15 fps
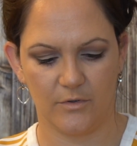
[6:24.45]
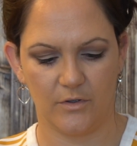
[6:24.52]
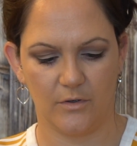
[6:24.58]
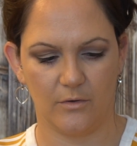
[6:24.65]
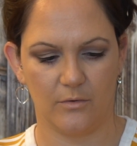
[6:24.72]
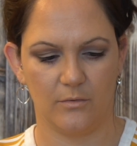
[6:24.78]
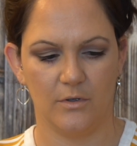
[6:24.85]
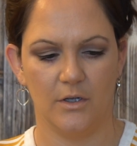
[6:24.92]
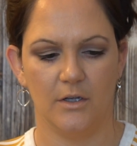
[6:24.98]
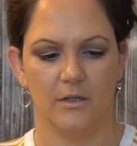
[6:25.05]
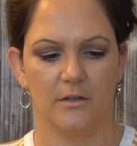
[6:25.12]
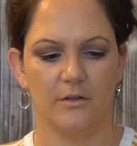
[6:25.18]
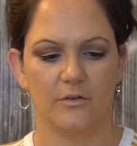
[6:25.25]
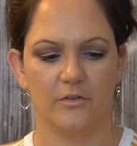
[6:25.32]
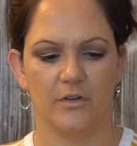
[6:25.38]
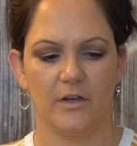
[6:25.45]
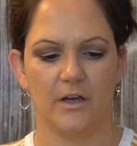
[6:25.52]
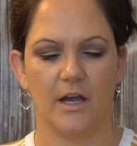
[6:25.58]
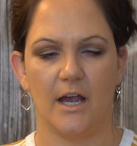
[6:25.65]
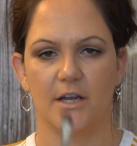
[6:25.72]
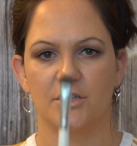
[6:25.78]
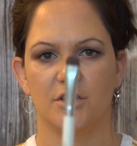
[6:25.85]
So there's
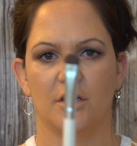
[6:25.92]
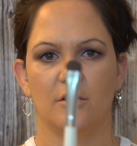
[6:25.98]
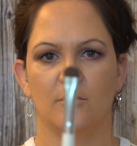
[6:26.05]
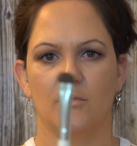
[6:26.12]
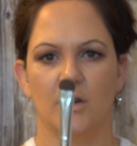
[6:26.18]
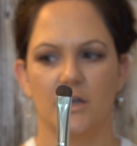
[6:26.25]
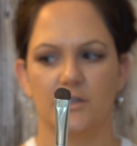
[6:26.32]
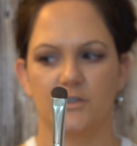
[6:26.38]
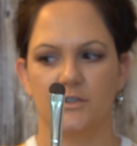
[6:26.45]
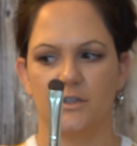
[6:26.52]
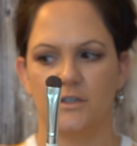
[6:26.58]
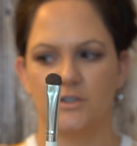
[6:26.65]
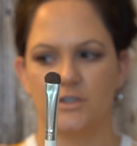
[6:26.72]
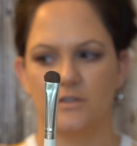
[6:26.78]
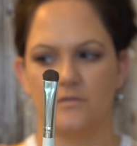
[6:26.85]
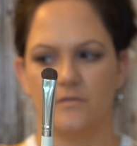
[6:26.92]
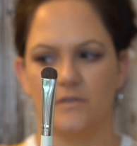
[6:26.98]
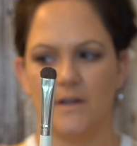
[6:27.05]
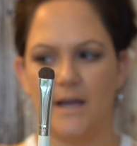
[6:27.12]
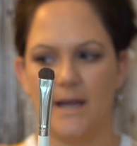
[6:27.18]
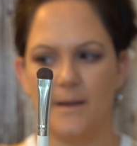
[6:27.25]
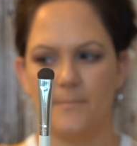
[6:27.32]
a eyeshadow brush. It's just
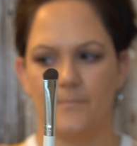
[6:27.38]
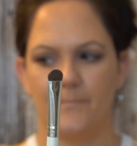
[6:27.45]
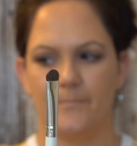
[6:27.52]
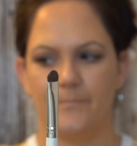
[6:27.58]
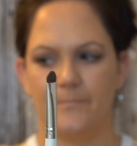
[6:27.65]
flat.